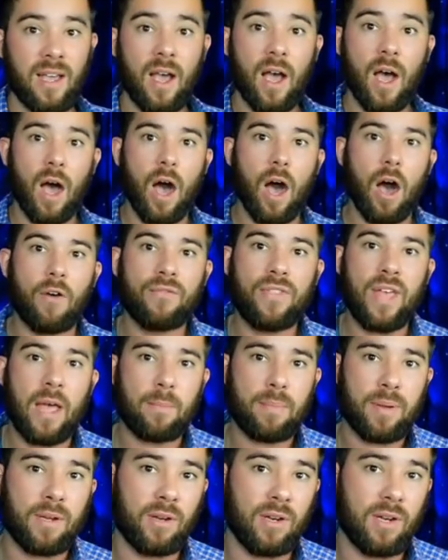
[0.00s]
of that
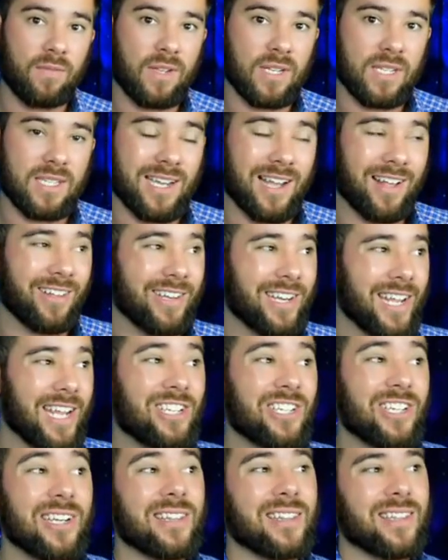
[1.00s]
period of
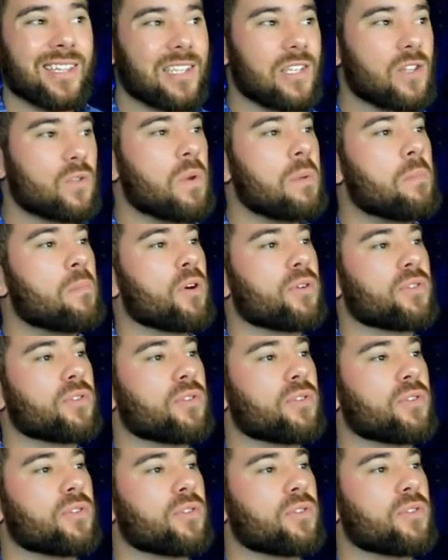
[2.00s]
consolidation, and this is when most
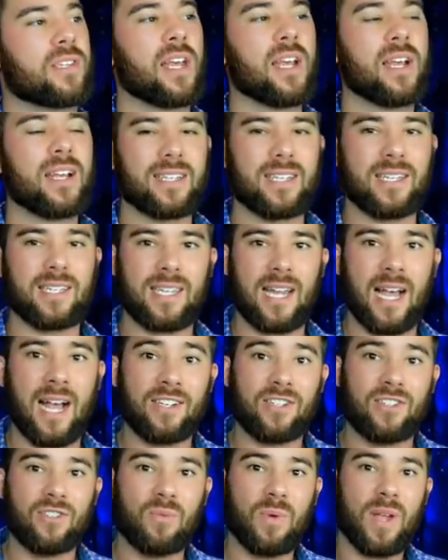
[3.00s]
traders decide
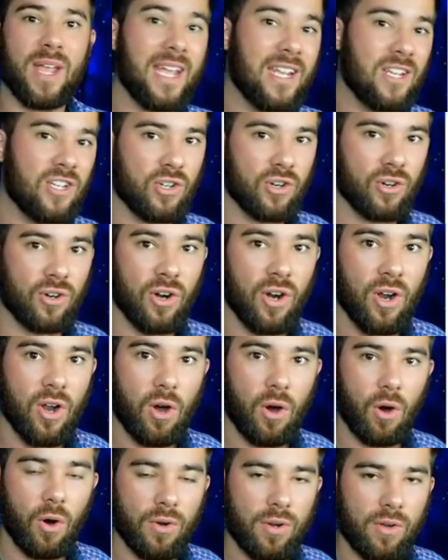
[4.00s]
to enter
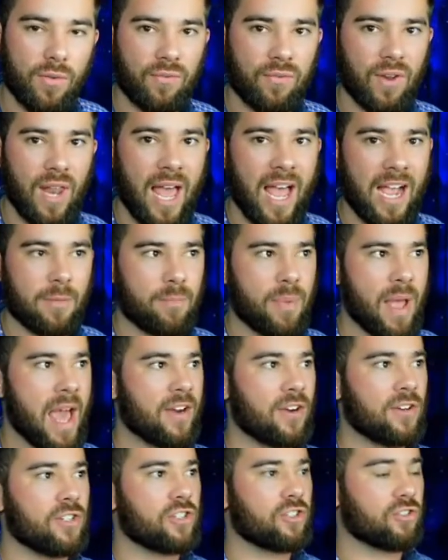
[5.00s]
on a flag
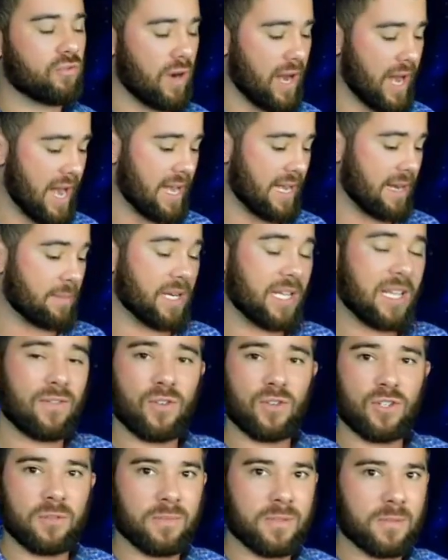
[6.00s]
pattern trade. I'm going to give you
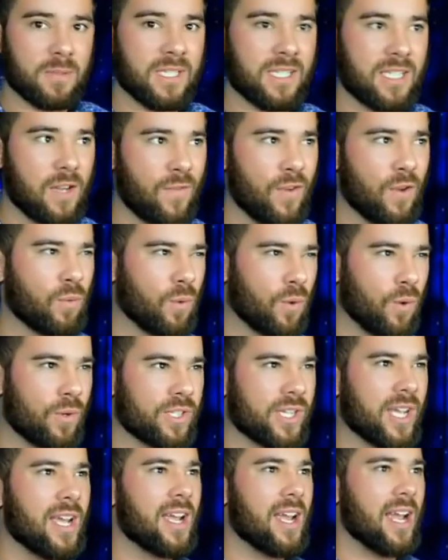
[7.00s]
some specific rules
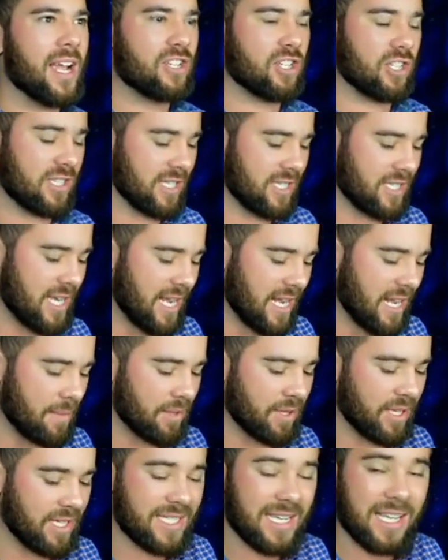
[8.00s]
in just a second, but
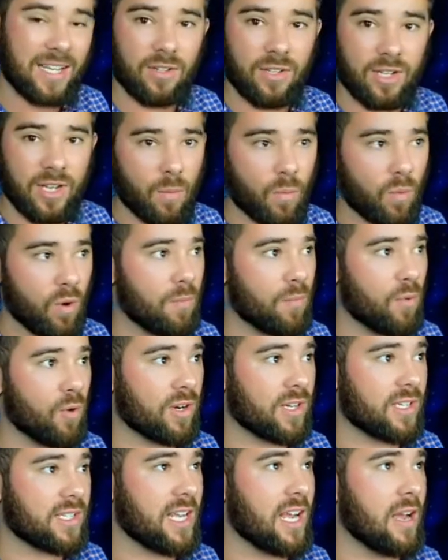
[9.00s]
let's take a look at one more
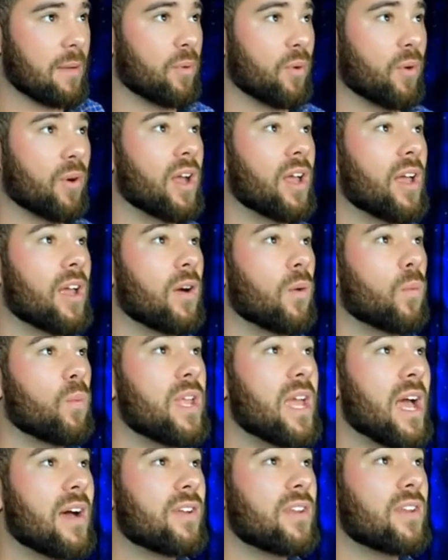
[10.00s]
example. We
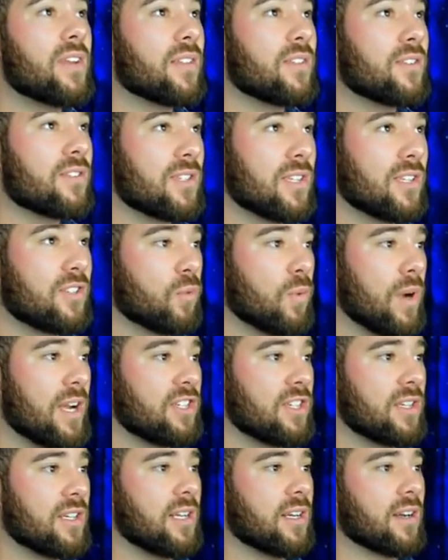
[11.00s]
have another
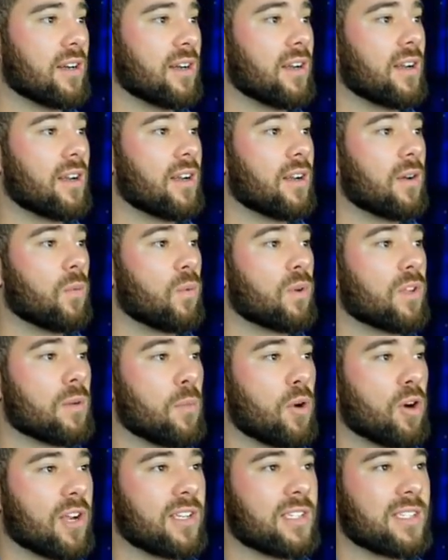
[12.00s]
situation here where the
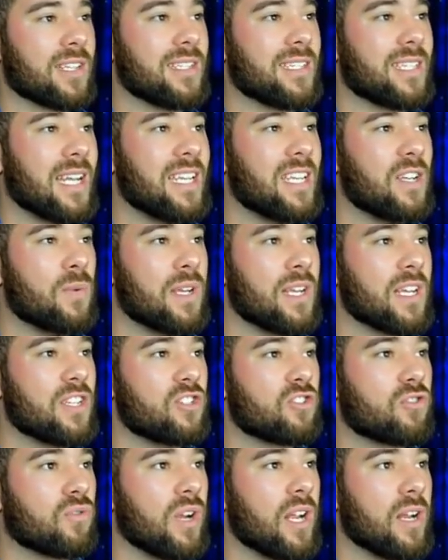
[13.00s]
market's continuing in
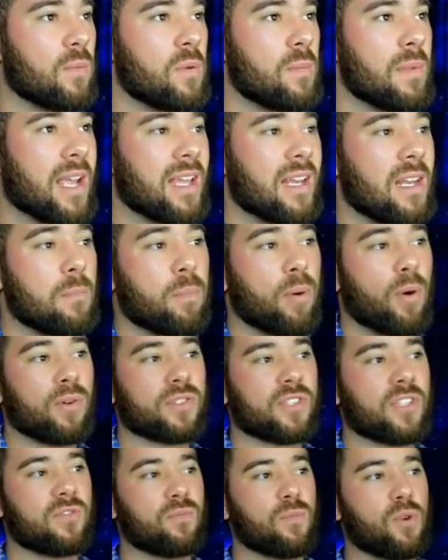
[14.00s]
trend. We make an
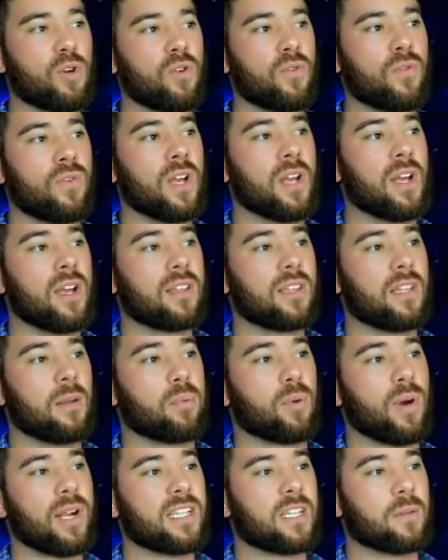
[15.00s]
impulsive move that
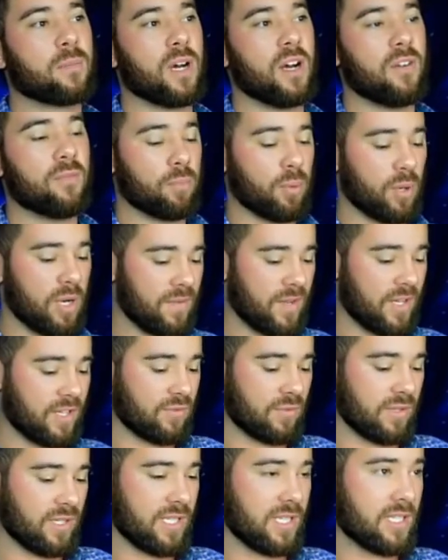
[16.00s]
breaks above previous
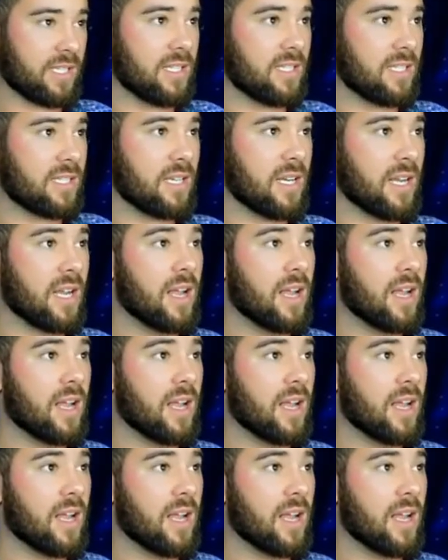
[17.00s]
resistance.